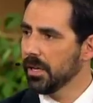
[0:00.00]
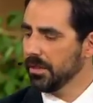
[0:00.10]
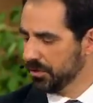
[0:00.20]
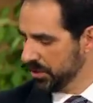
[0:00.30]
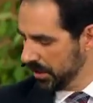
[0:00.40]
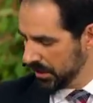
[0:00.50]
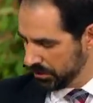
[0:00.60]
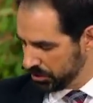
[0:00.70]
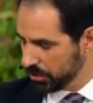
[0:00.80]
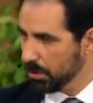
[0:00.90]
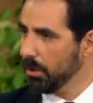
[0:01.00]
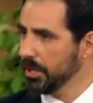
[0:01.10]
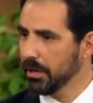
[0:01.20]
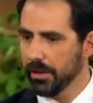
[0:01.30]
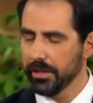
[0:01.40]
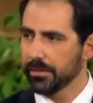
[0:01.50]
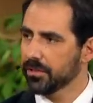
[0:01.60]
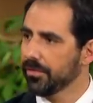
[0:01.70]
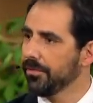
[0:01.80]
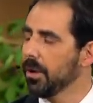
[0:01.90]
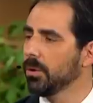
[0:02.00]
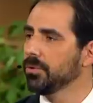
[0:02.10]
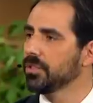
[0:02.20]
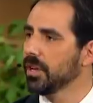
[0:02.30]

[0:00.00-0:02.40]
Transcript: They're sitting there scrolling on their phones.